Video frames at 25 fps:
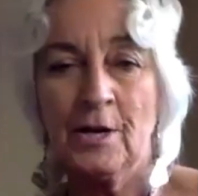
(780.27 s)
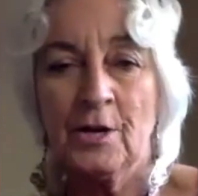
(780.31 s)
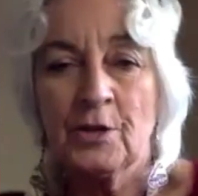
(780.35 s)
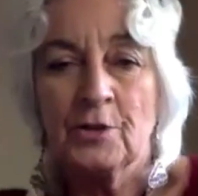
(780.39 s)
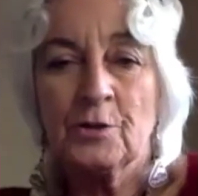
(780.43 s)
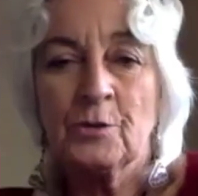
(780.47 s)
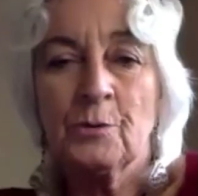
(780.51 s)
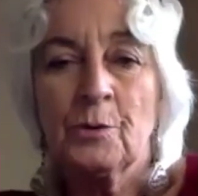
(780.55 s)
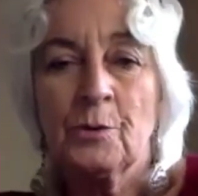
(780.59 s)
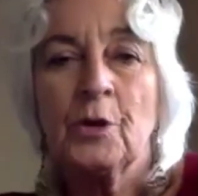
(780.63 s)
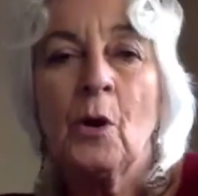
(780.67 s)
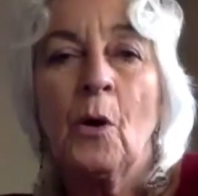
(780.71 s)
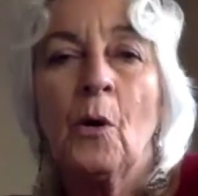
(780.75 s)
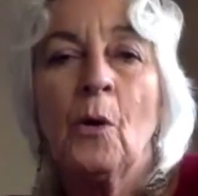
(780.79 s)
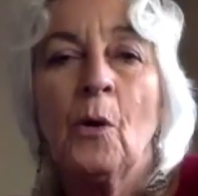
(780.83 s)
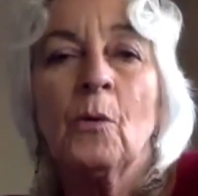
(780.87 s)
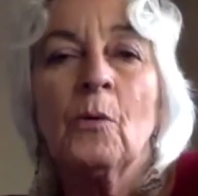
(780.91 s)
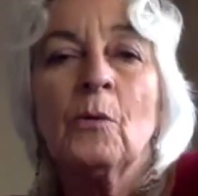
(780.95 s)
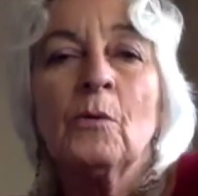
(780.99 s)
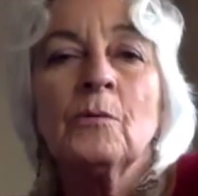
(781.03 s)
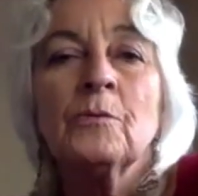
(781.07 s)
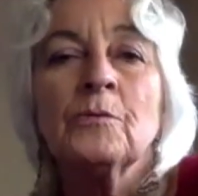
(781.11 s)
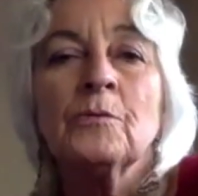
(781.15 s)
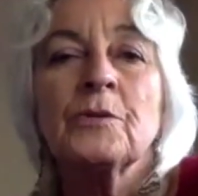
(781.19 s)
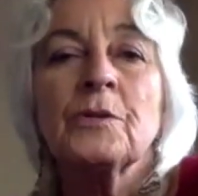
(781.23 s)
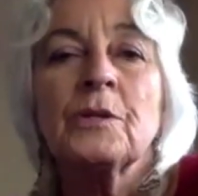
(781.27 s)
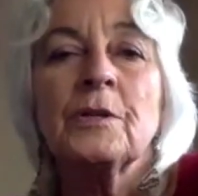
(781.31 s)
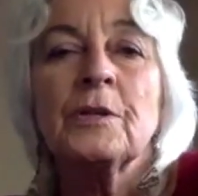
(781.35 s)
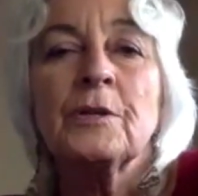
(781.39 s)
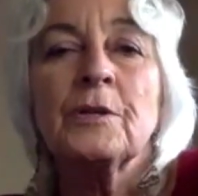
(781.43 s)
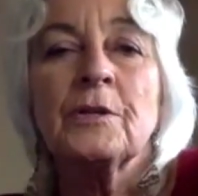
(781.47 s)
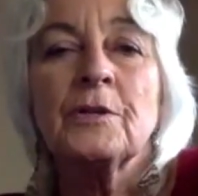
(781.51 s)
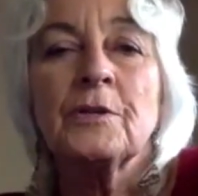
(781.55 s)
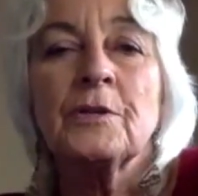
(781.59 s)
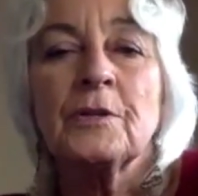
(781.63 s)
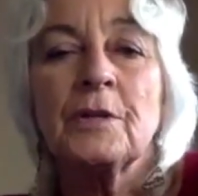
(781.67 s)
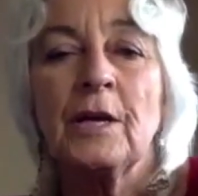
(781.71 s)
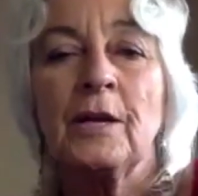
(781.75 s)
So it holds it in
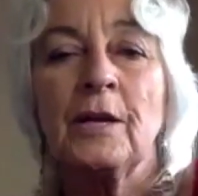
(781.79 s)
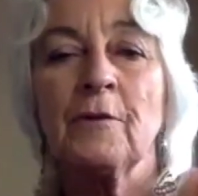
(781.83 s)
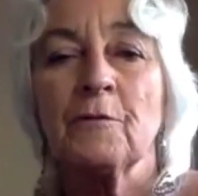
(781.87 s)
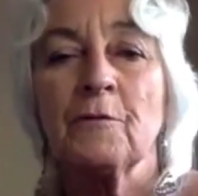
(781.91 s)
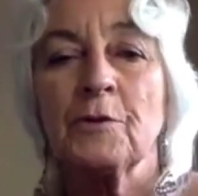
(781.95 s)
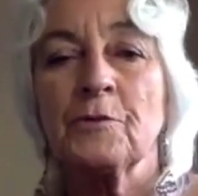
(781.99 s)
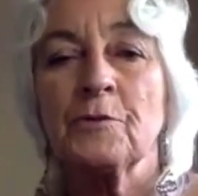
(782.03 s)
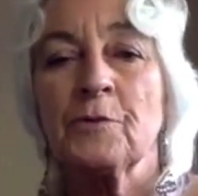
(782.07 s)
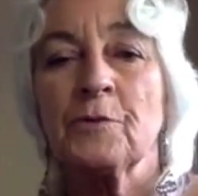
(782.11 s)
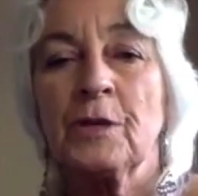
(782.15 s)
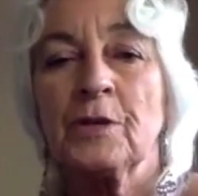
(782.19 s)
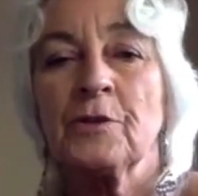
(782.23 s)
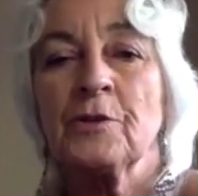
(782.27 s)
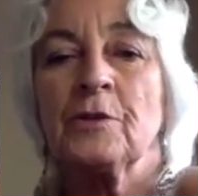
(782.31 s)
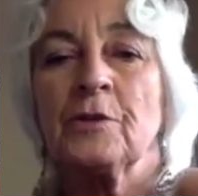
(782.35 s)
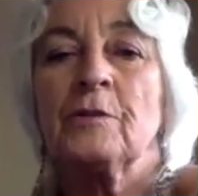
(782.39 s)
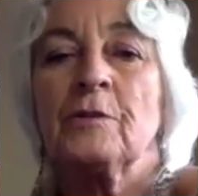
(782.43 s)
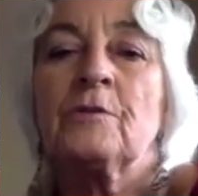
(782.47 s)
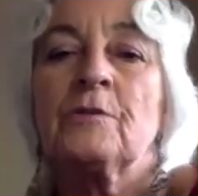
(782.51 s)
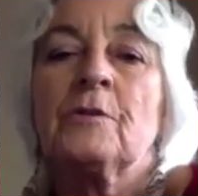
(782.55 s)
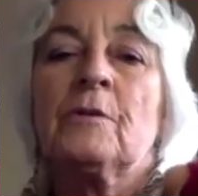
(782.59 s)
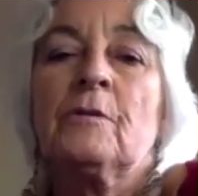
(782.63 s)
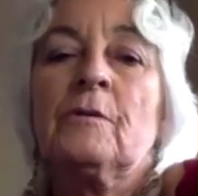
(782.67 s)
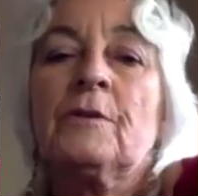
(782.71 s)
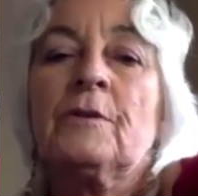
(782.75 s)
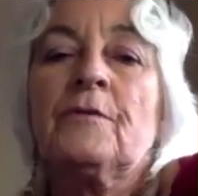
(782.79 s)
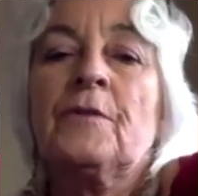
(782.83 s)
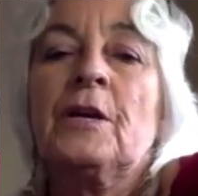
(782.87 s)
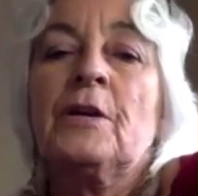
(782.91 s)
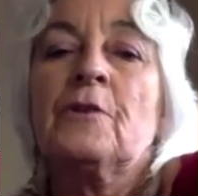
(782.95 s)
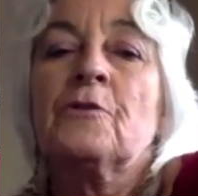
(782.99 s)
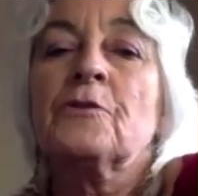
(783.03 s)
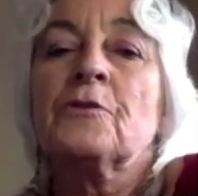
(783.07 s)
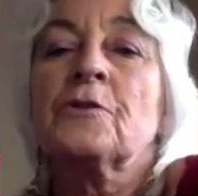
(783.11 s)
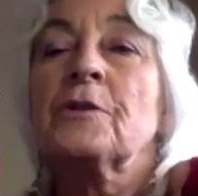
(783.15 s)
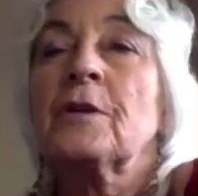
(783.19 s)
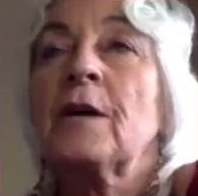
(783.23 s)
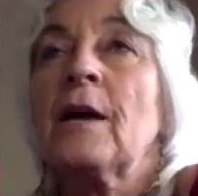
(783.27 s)
a state right. of restriction. So
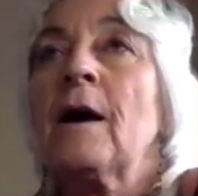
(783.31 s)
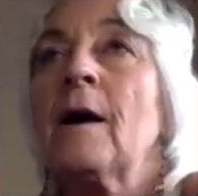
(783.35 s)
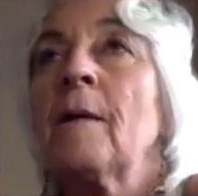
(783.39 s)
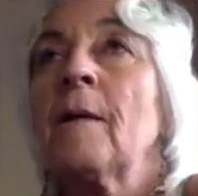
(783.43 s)
levator scap